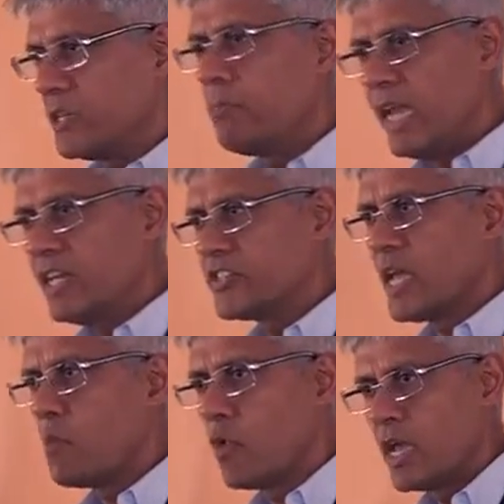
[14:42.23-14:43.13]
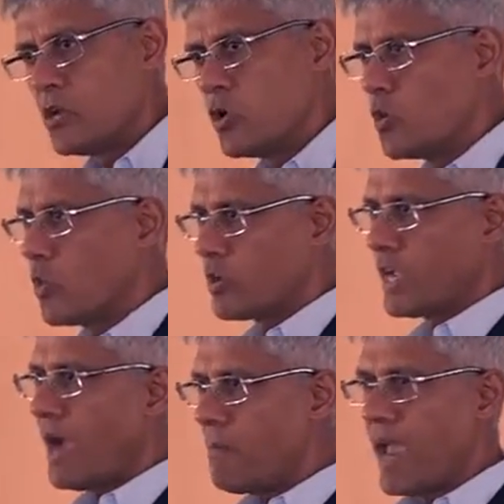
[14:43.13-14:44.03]
meet someone who would
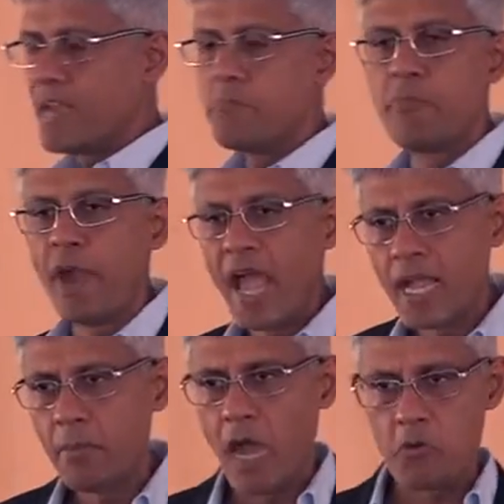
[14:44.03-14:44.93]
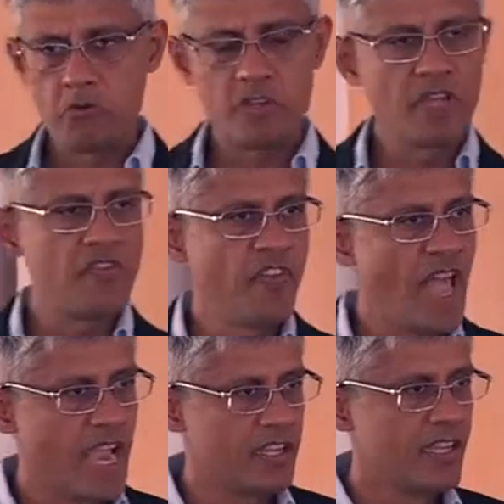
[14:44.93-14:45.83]
come and brag about the
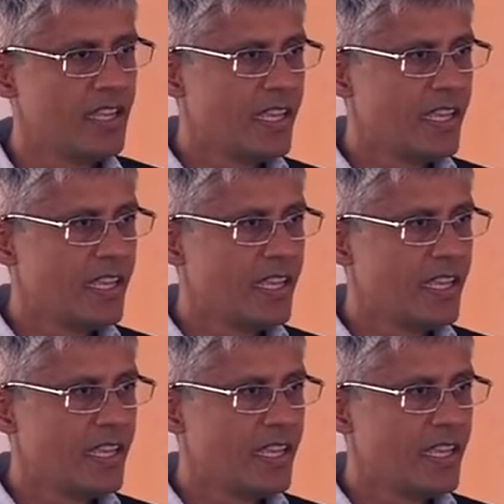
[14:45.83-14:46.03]
fact